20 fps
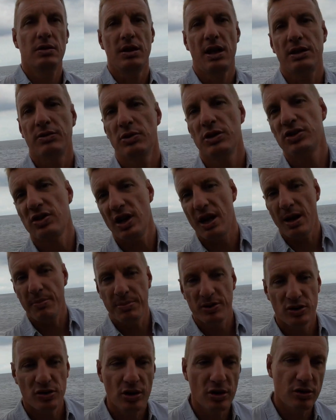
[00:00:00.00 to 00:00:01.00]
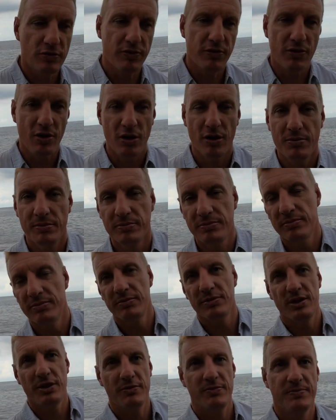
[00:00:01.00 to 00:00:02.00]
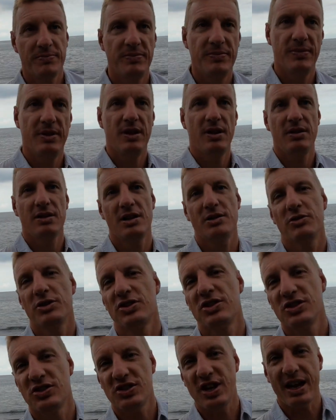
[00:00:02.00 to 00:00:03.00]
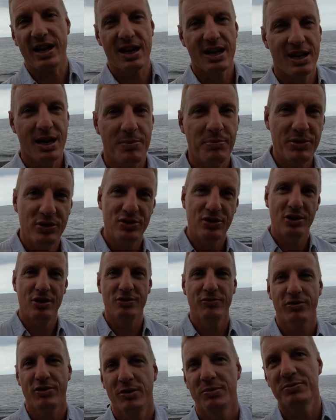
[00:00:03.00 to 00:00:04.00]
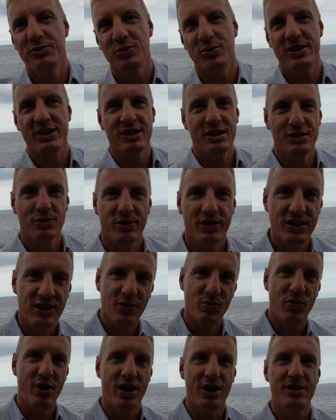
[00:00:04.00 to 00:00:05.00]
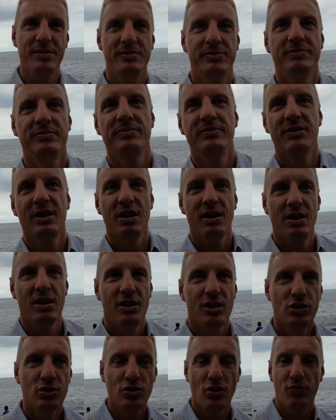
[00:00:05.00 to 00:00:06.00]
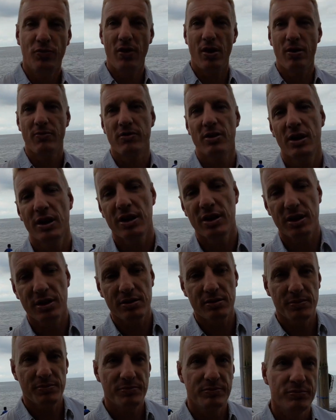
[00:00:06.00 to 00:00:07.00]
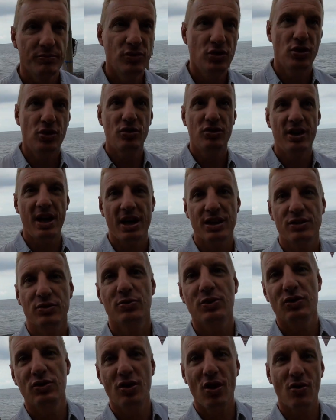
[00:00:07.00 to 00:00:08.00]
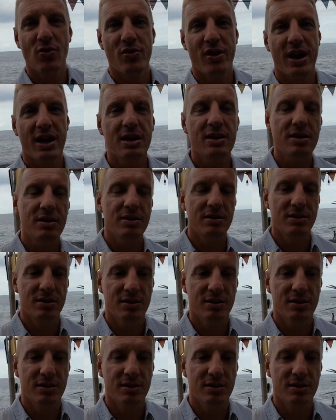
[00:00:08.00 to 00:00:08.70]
That was the episode from that was the second episode from 2021. So far really good. 2 days with no rain.